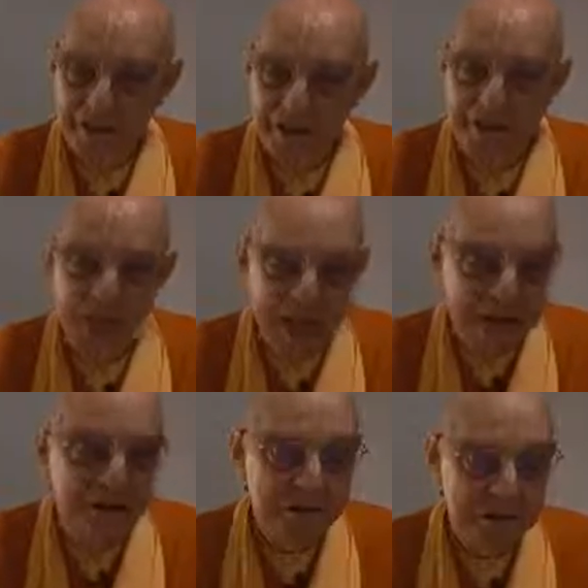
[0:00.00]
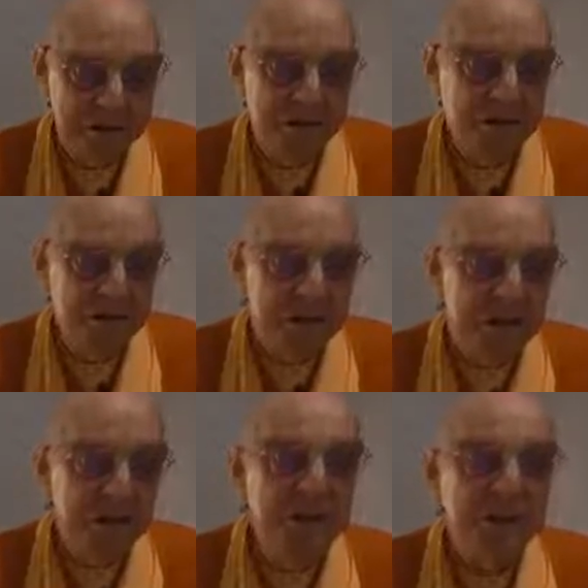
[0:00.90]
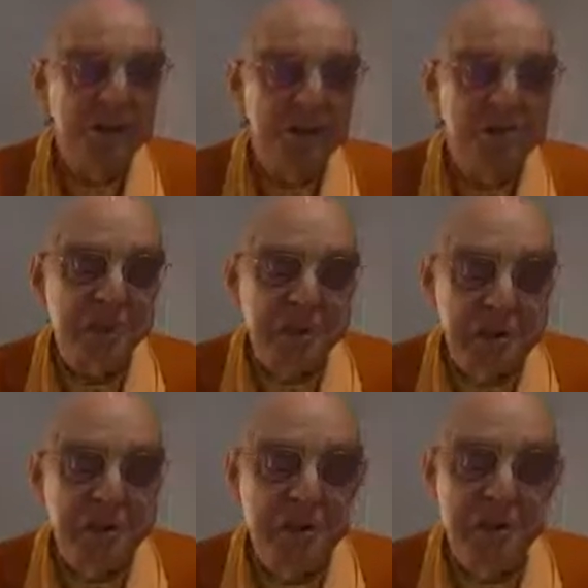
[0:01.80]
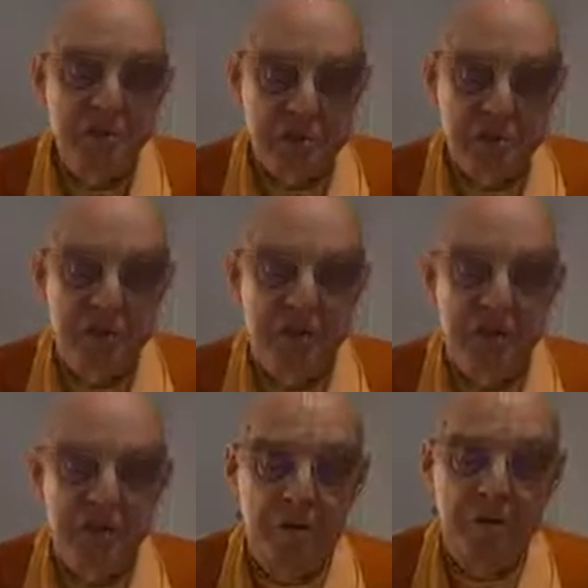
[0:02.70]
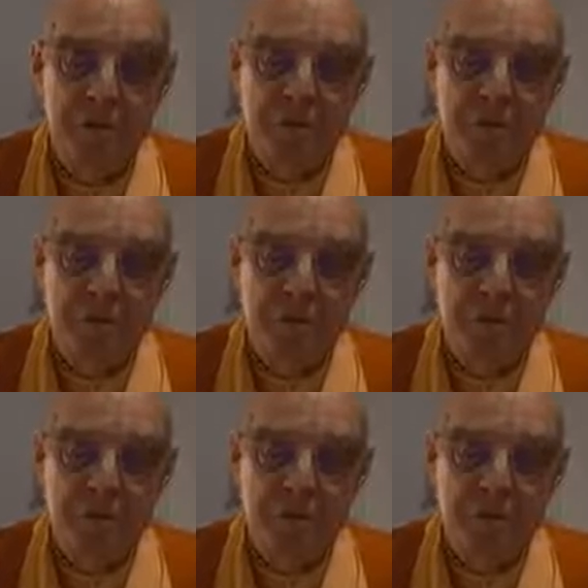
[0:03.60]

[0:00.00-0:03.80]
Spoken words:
In reality, everything is an emanation from the